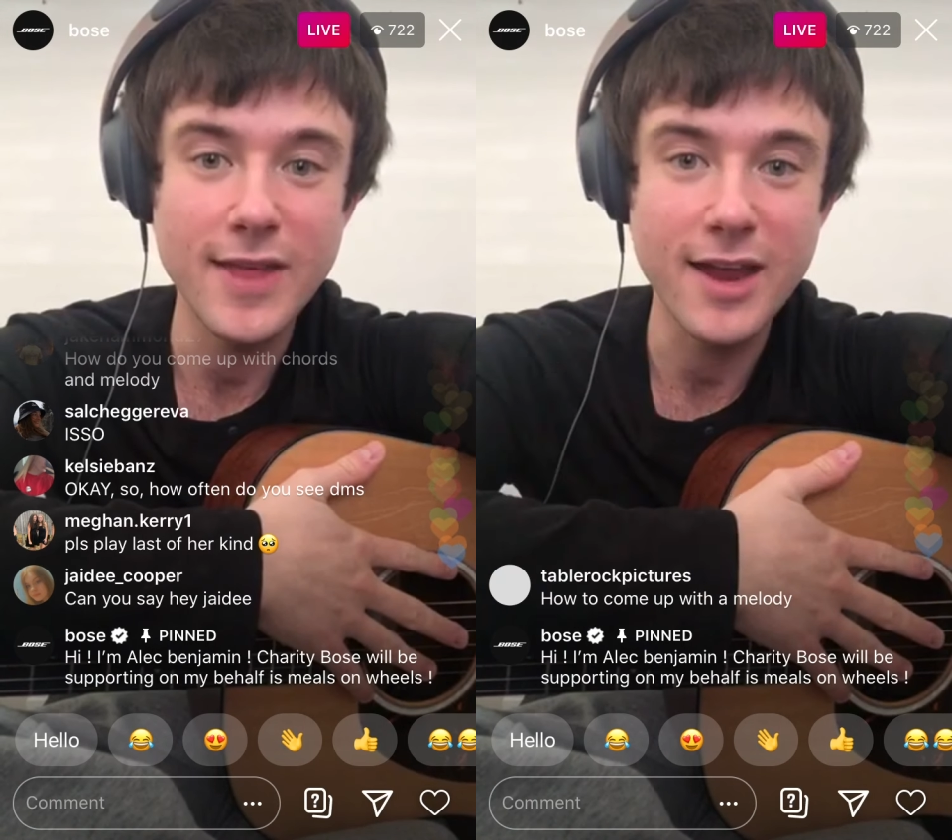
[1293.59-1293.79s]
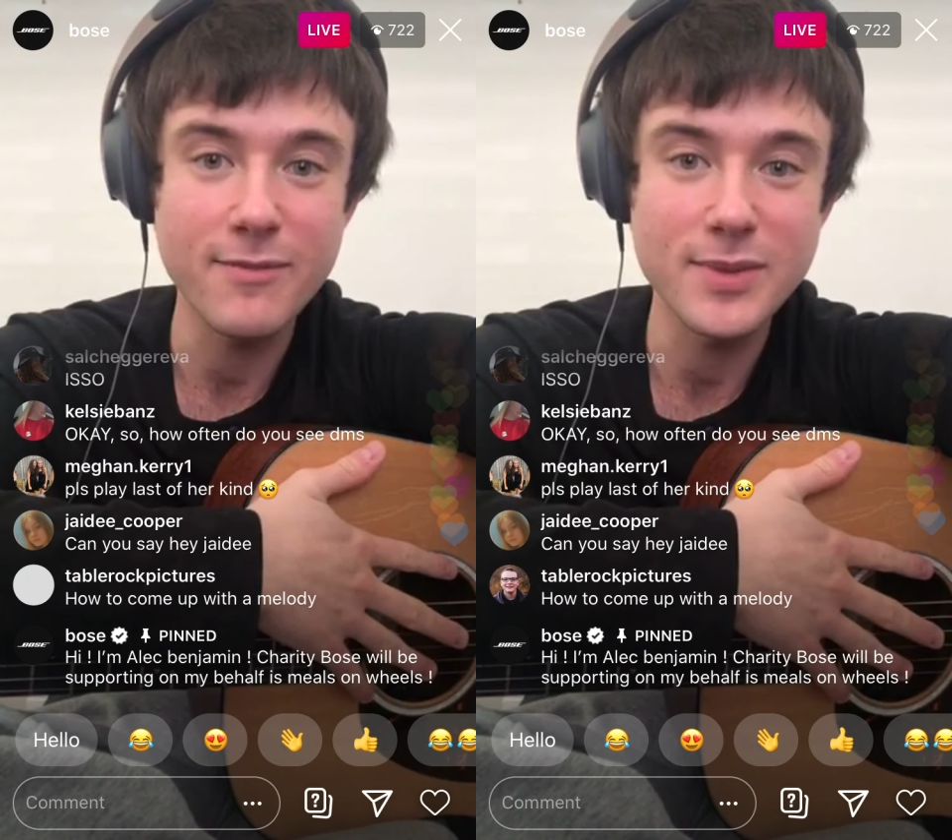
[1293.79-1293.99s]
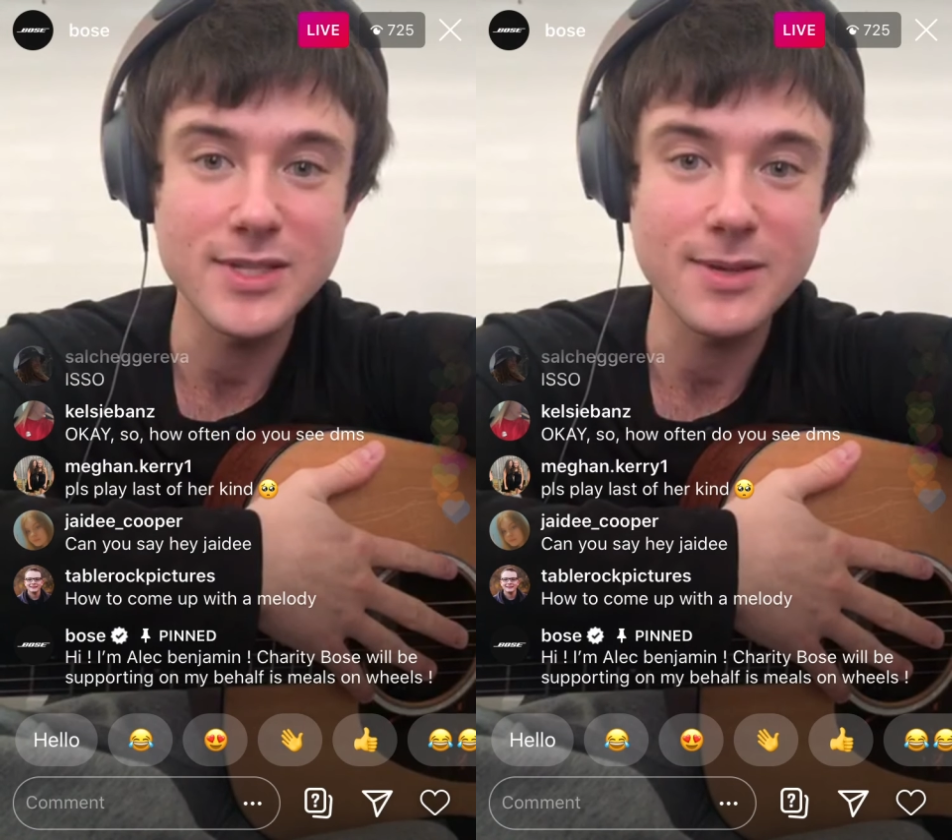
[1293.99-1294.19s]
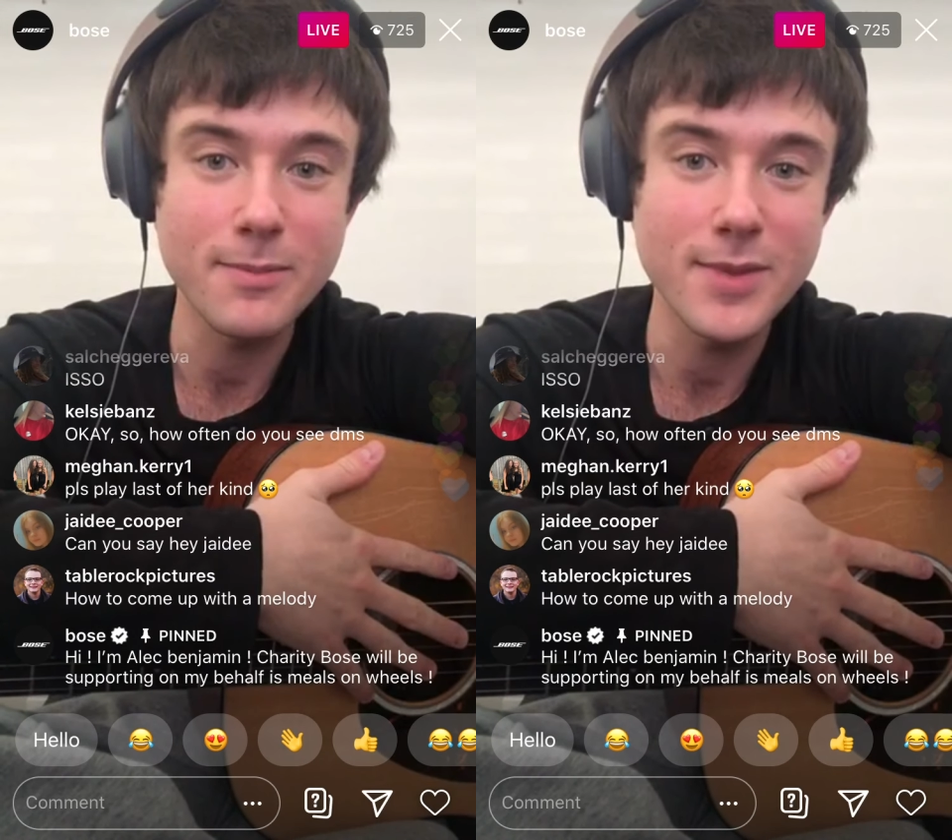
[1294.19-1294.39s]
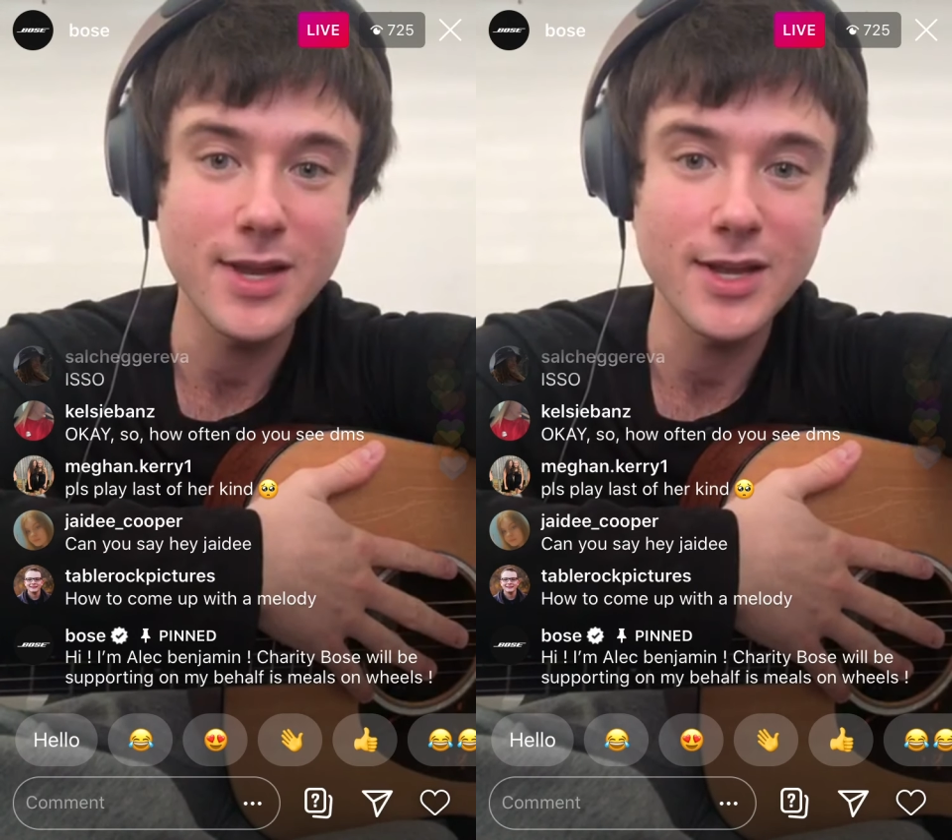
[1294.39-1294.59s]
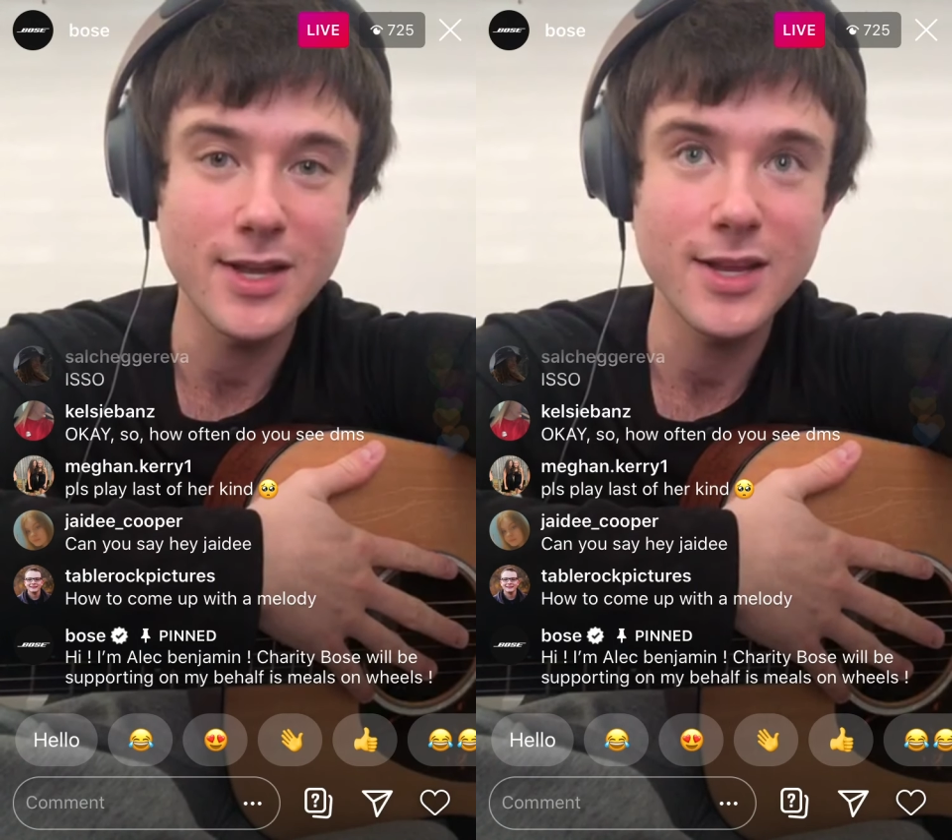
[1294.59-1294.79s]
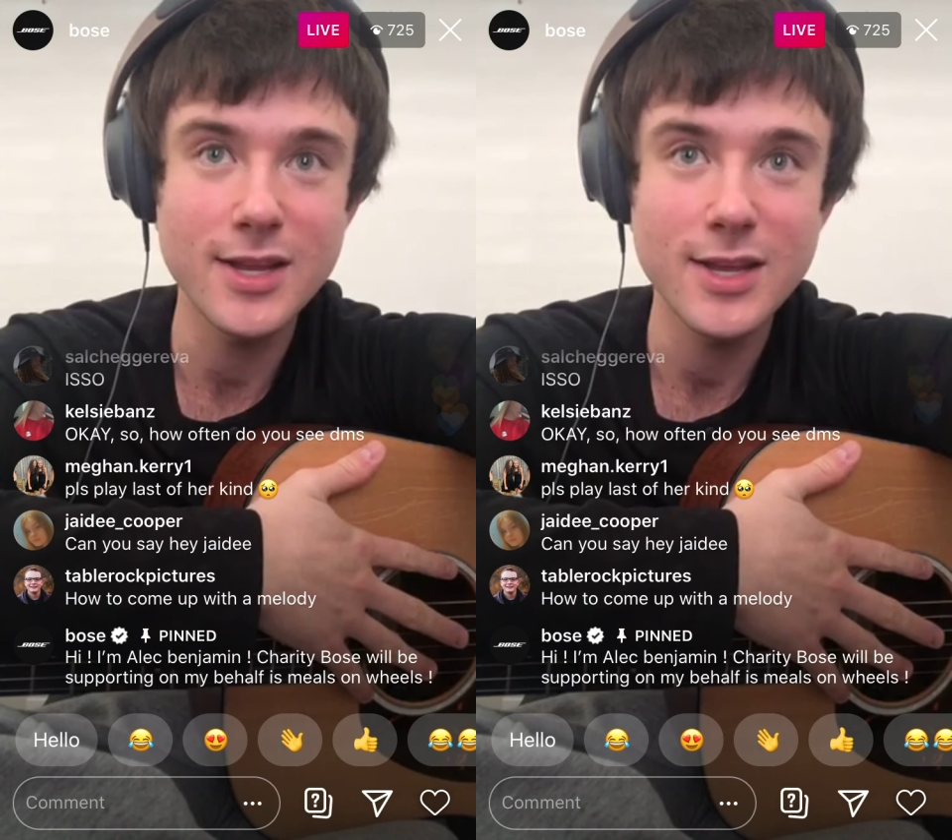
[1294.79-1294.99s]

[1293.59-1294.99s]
that have been submitted,